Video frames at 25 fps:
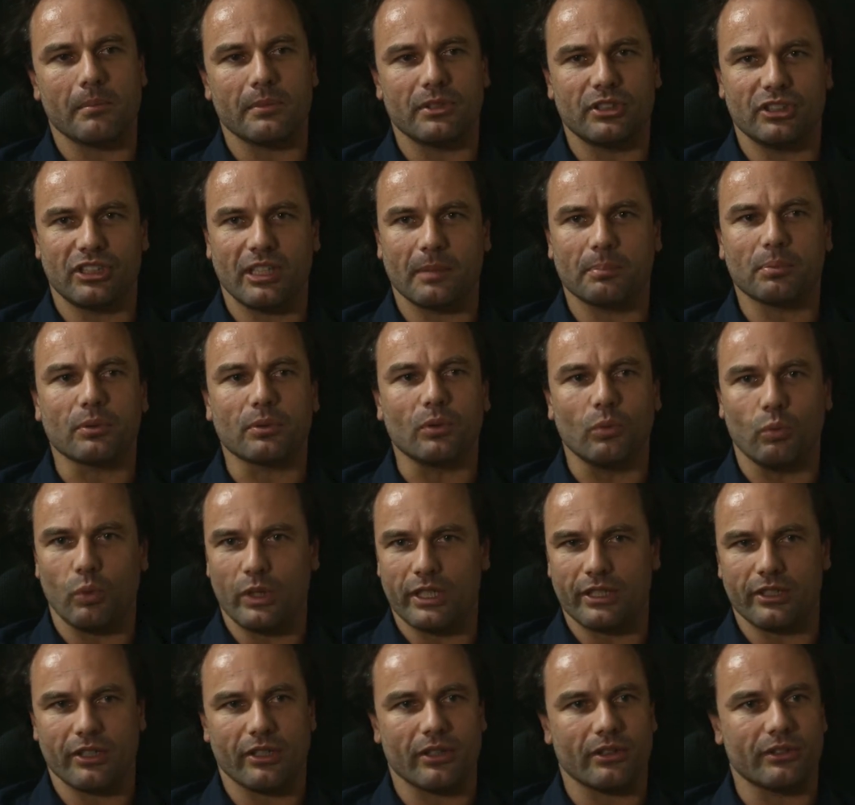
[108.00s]
separate
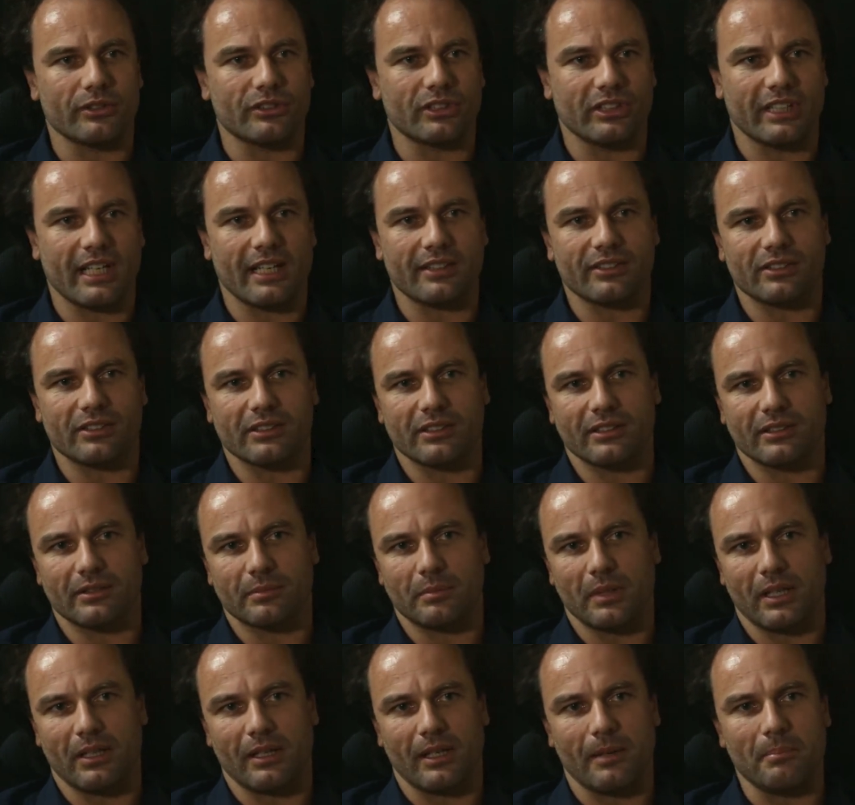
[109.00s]
windows. It has
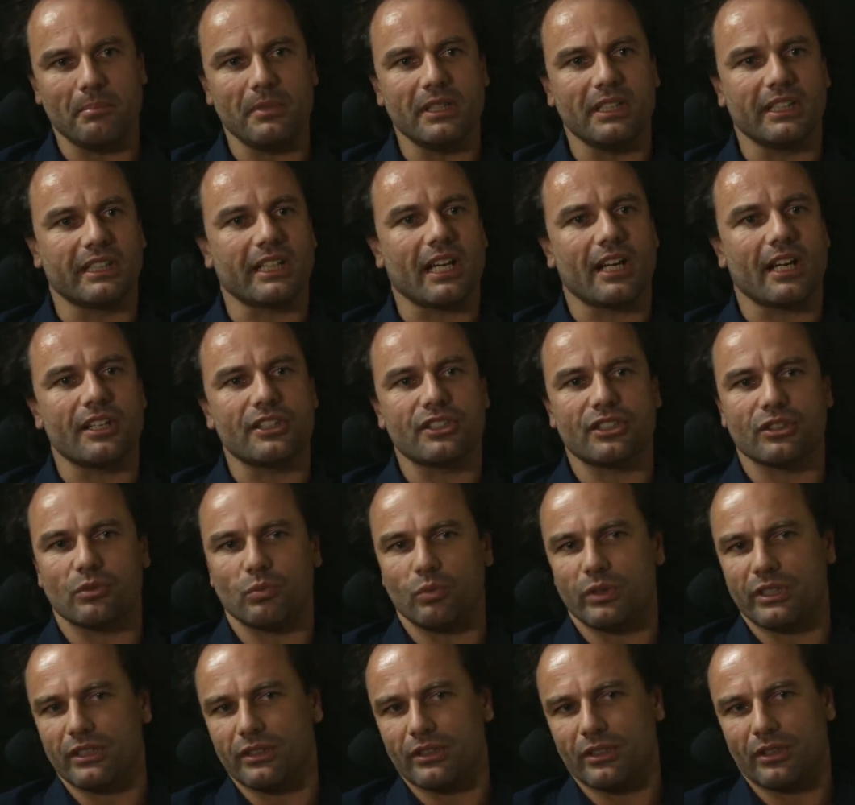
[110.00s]
a
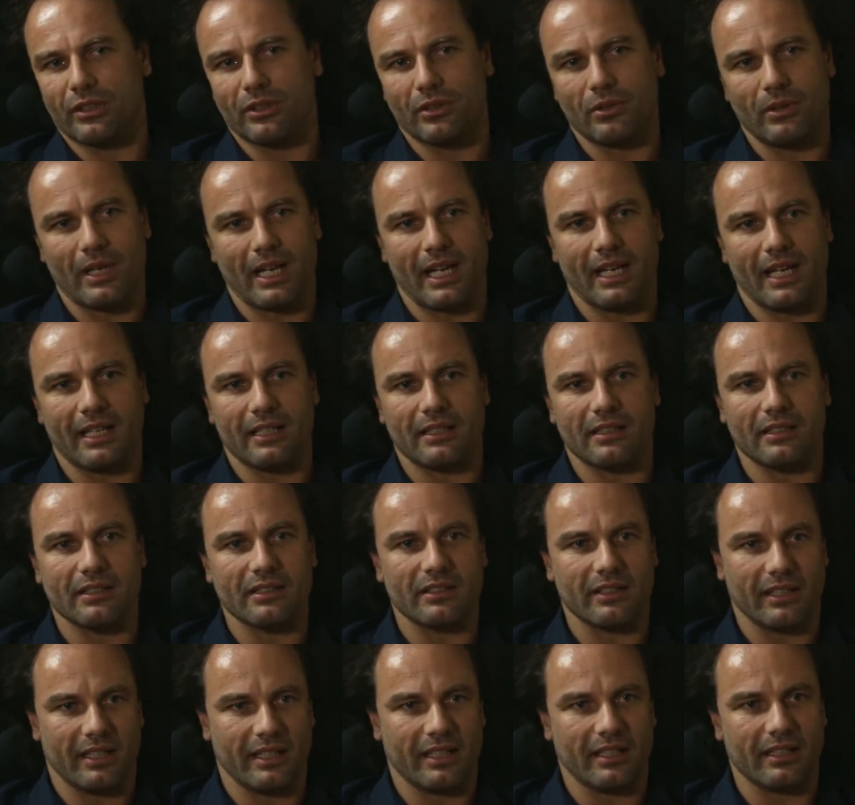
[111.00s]
mitigation window
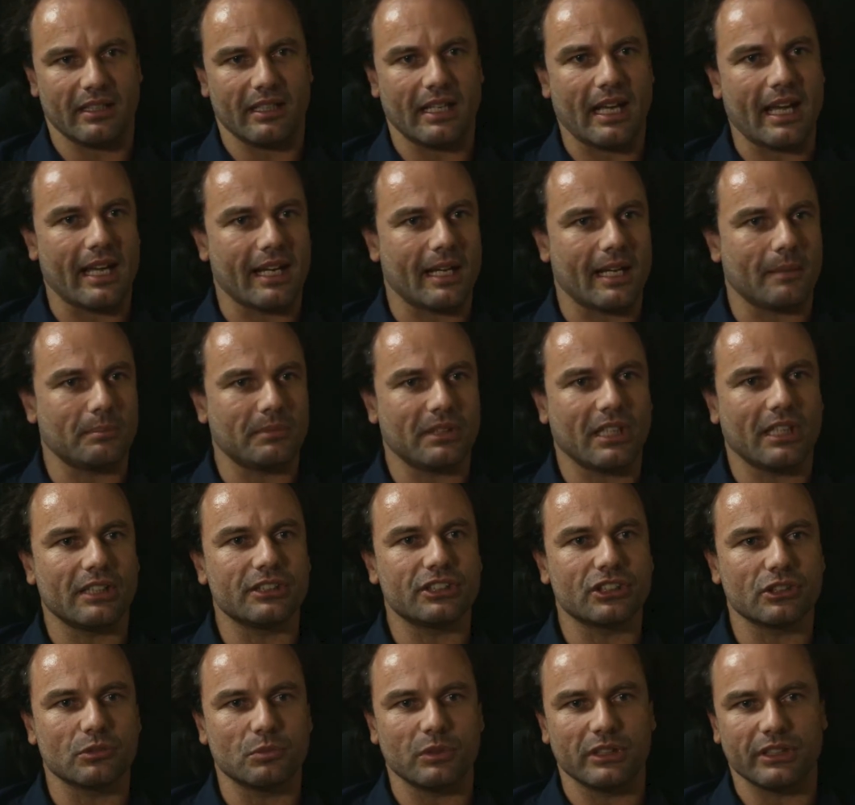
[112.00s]
and an
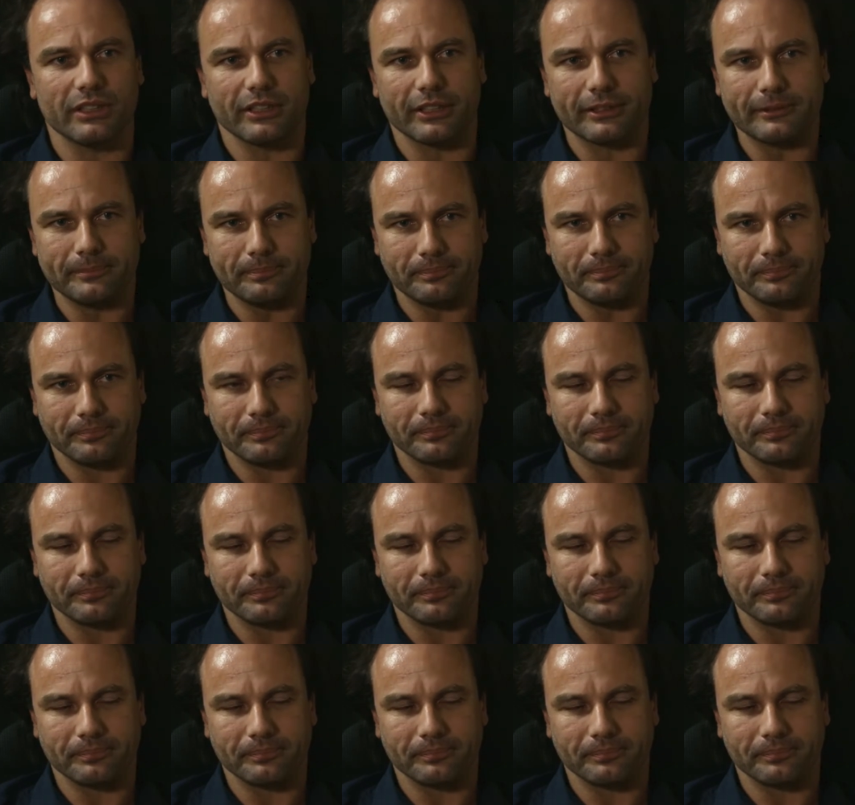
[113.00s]
adaptation window.